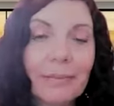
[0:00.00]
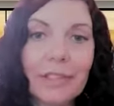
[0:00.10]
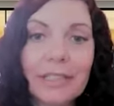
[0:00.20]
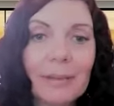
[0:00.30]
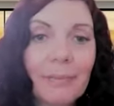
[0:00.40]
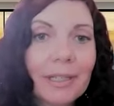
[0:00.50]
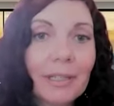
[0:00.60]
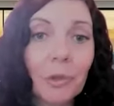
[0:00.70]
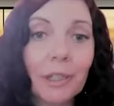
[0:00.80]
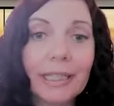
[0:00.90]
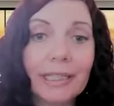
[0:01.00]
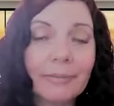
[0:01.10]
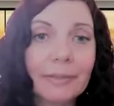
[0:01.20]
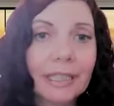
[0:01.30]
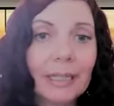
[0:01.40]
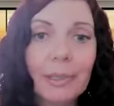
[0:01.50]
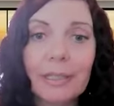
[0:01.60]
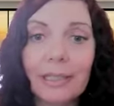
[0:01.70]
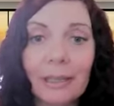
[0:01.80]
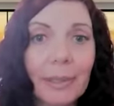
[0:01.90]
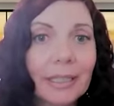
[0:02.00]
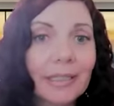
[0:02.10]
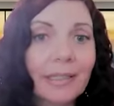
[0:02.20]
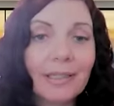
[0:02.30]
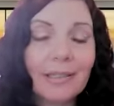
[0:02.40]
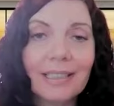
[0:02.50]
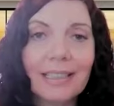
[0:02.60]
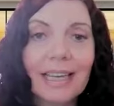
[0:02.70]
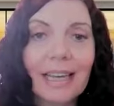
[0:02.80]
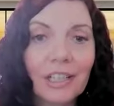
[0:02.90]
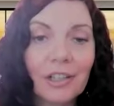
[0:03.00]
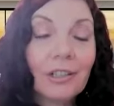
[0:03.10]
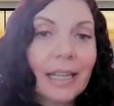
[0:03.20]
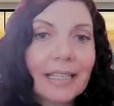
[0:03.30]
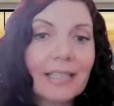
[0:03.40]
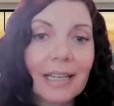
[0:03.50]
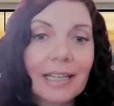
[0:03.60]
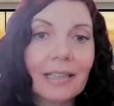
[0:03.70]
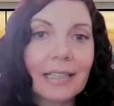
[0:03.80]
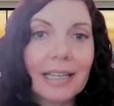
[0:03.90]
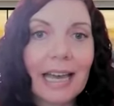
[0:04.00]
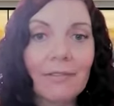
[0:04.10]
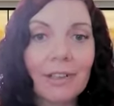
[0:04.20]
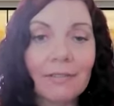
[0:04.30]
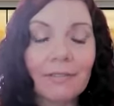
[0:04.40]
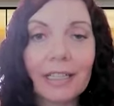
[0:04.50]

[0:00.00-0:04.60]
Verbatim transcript: just keep it in the morning, keep it limited, and you're less likely to have